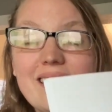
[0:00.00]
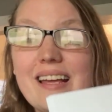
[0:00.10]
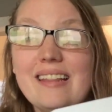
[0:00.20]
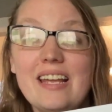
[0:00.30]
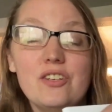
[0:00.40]

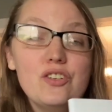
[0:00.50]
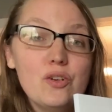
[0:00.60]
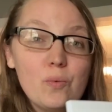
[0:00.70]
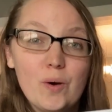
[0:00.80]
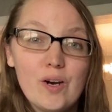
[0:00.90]
that they
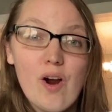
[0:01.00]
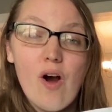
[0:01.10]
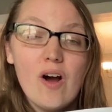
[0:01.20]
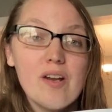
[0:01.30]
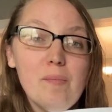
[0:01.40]
do work
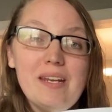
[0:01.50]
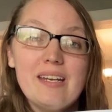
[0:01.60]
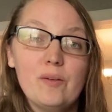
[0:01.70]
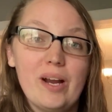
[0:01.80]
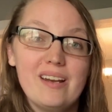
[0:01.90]
on
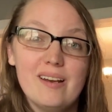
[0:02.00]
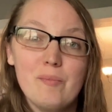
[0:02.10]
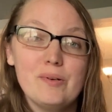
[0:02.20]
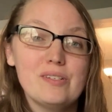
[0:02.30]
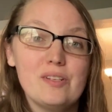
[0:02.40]
beginning writing numbers.